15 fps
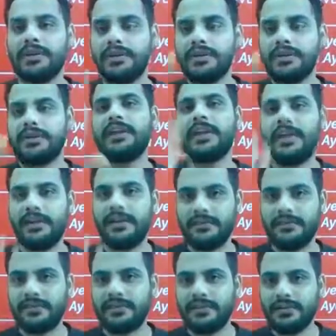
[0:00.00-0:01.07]
Nothing
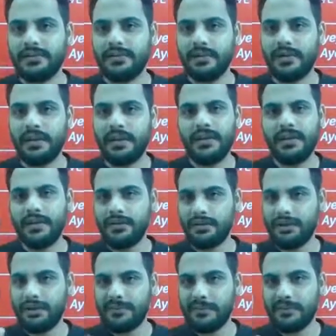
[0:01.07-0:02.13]
else. Okay,
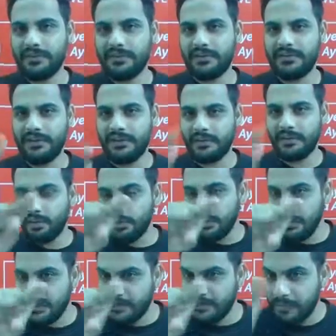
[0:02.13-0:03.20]
so remember this thing.
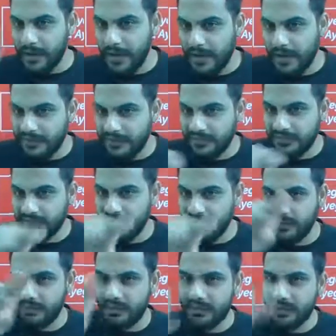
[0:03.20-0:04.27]
Only the part which is
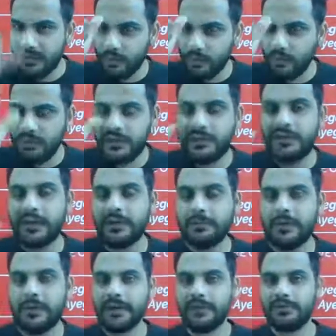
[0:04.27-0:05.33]
given here, only that
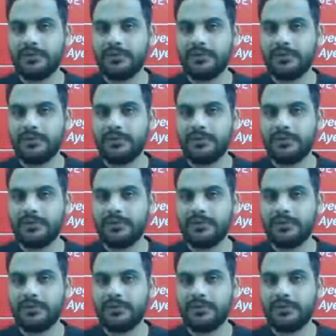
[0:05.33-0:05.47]
part has been